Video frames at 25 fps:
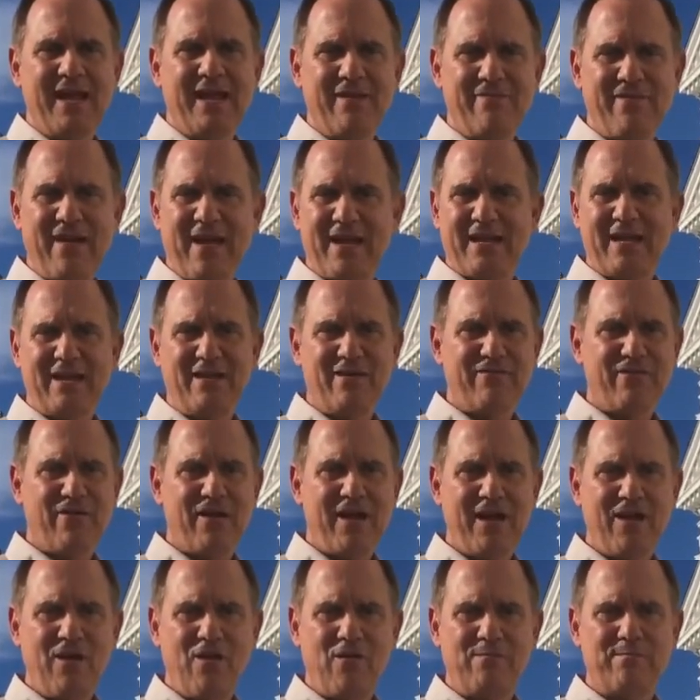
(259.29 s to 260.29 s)
If I can ever
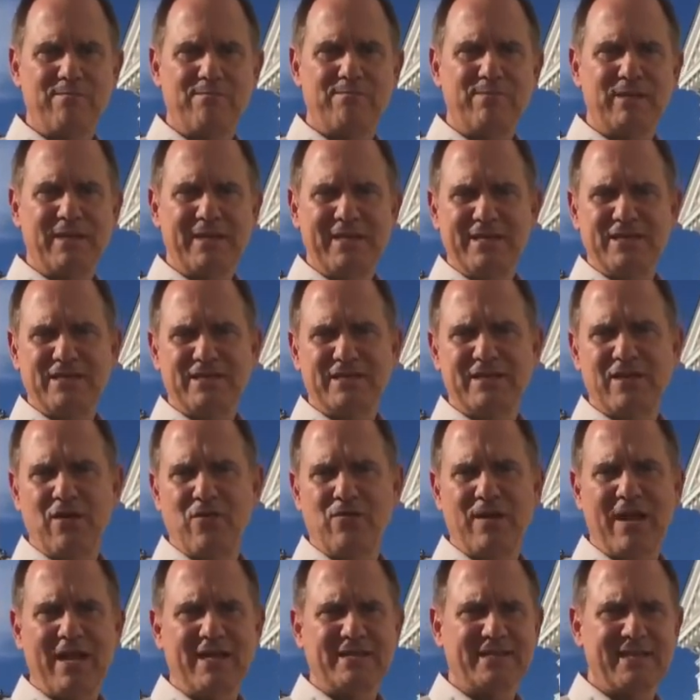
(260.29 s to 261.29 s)
help, please
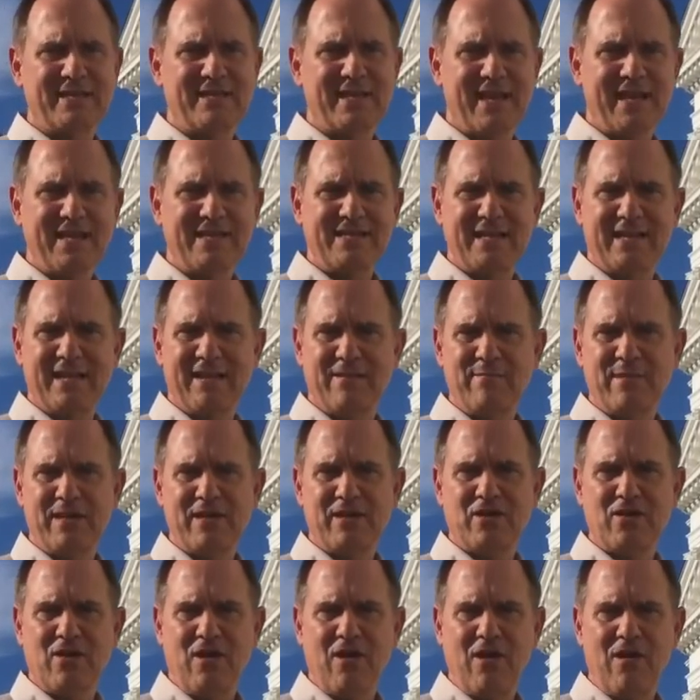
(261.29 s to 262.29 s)
don't hesitate to give me
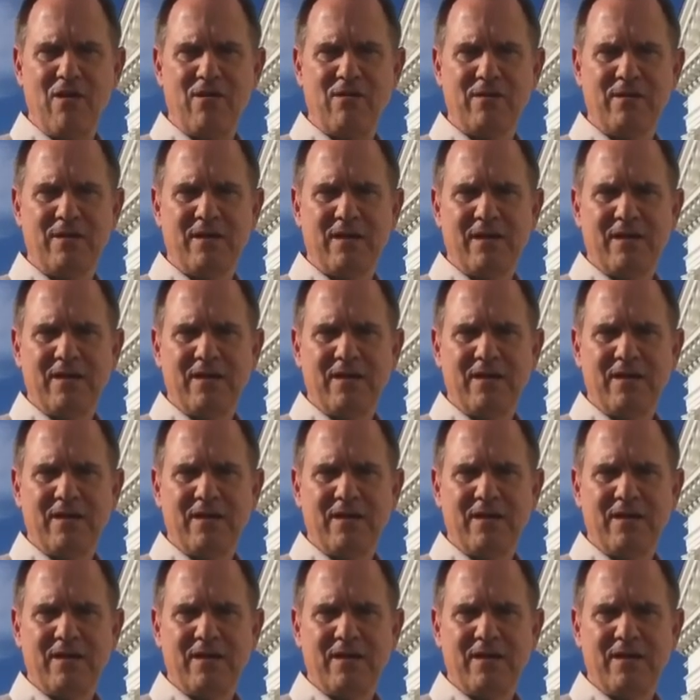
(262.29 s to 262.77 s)
a call.